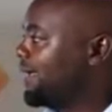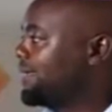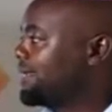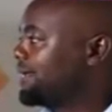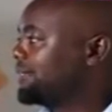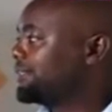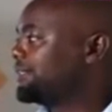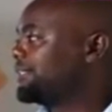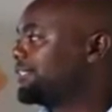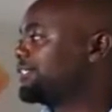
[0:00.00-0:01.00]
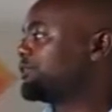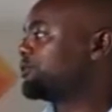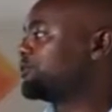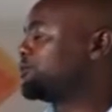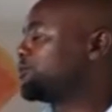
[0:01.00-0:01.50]
AN is
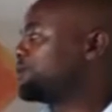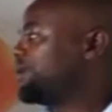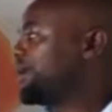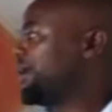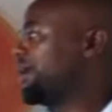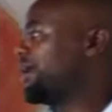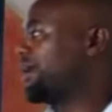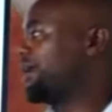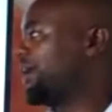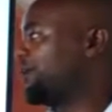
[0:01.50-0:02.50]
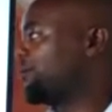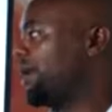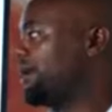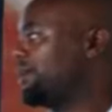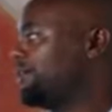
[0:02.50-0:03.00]
equal to
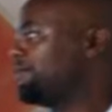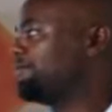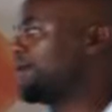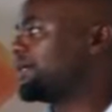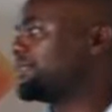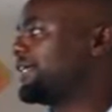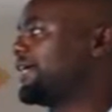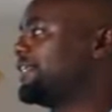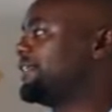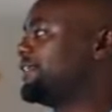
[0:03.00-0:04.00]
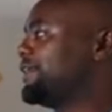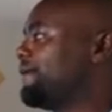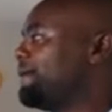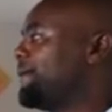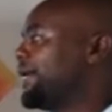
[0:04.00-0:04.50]
A1 plus N
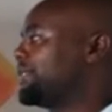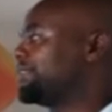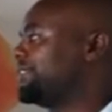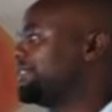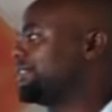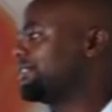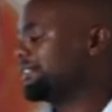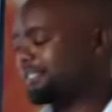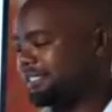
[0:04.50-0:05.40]
minus D